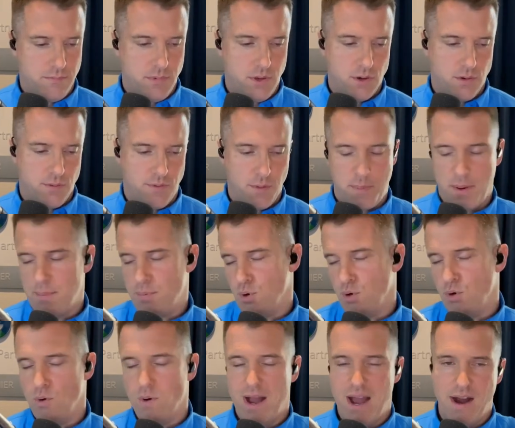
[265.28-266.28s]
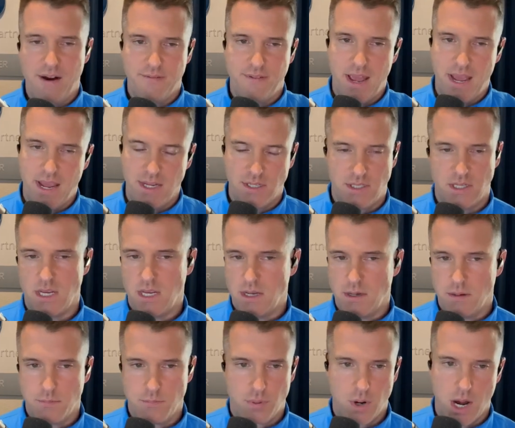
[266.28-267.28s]
for people who have AC
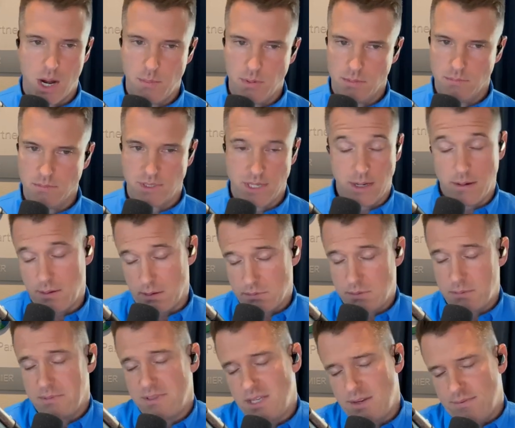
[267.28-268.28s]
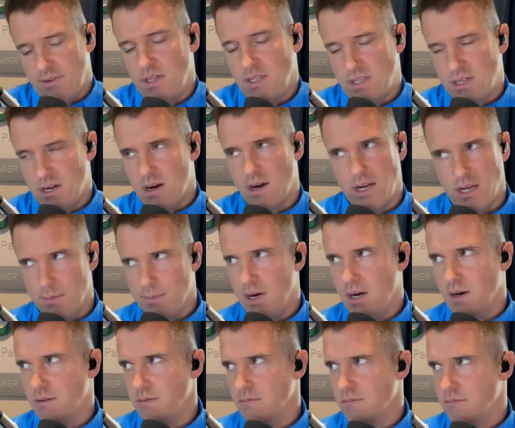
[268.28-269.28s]
problems. And I'm specifically talking
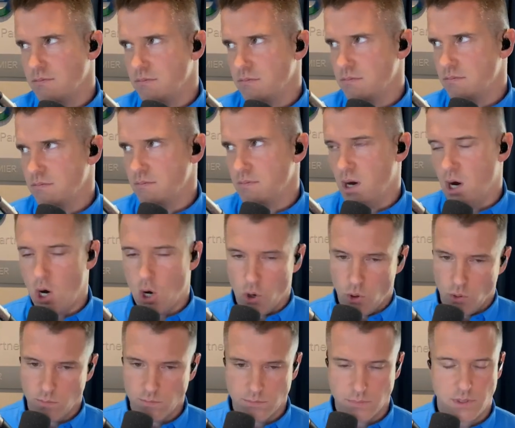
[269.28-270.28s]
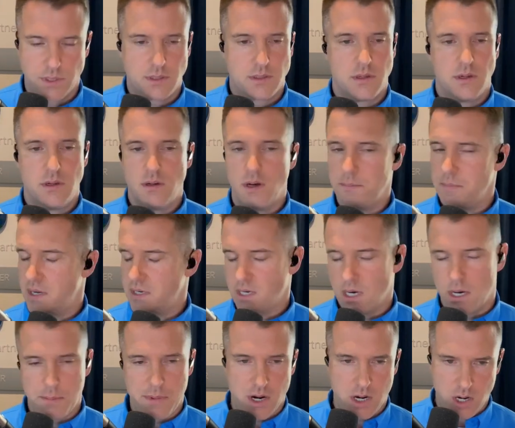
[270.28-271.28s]
about homes. I'm not
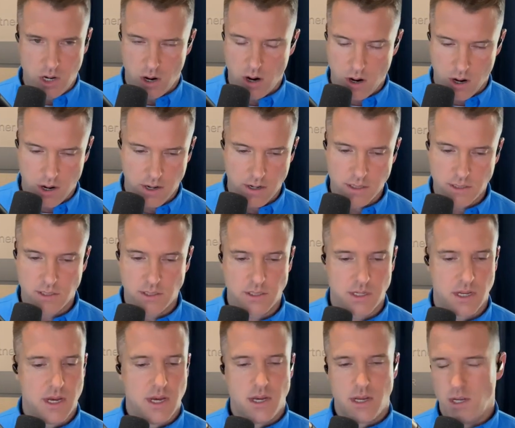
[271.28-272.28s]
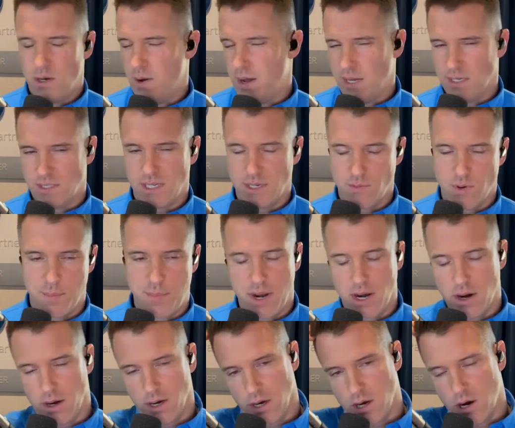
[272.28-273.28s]
talking about cars, AC
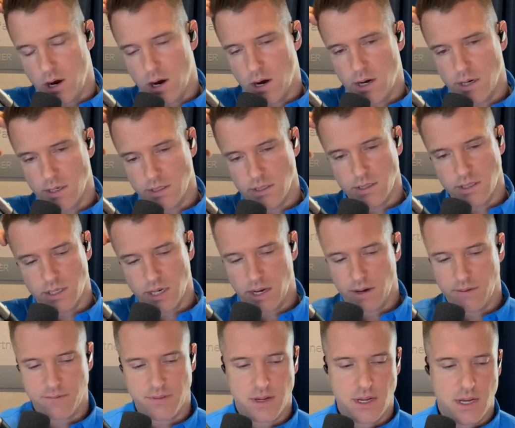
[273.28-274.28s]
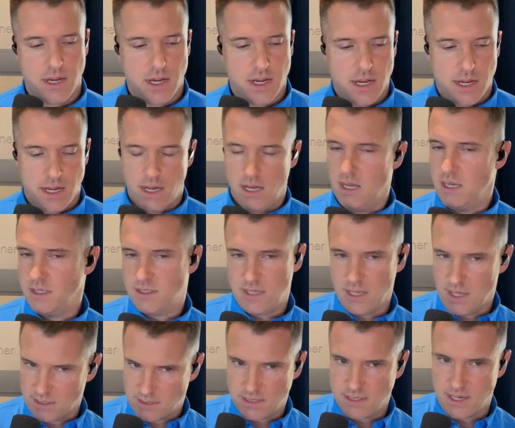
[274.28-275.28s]
repair in cars and stuff.
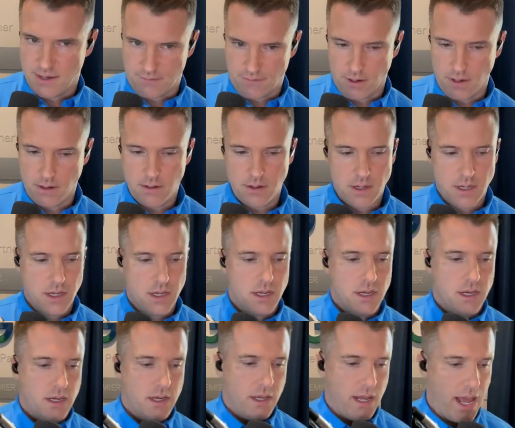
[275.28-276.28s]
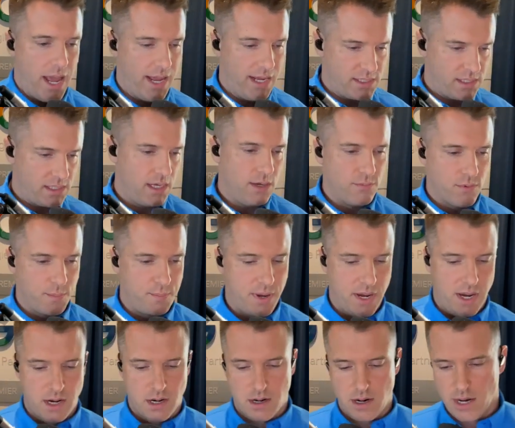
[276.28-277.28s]
That's different. AC
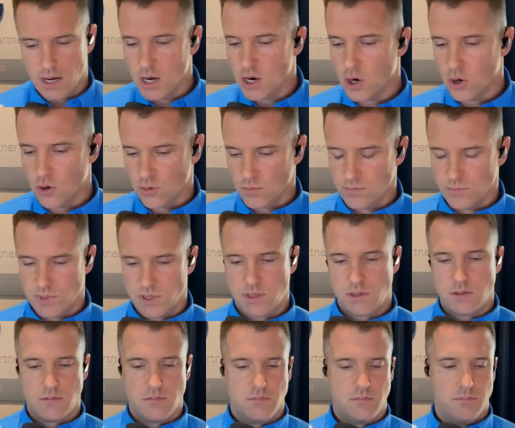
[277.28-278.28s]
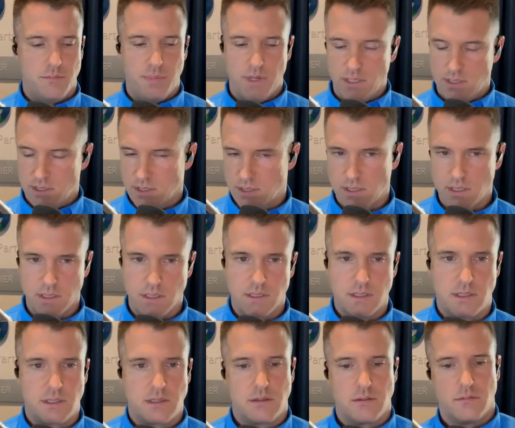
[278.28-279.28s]
repair in homes,
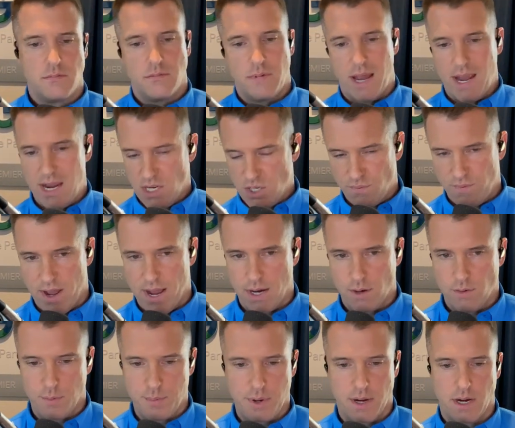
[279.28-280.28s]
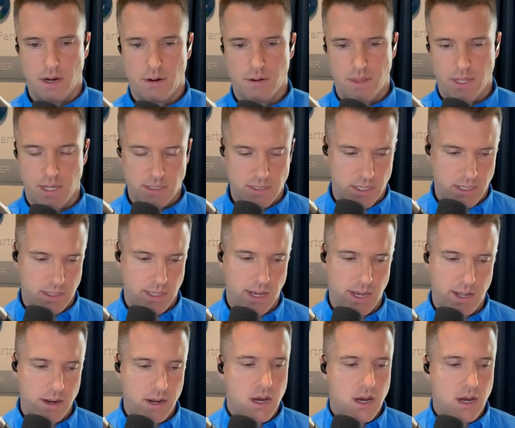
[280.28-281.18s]
businesses, HVAC repair, things like that,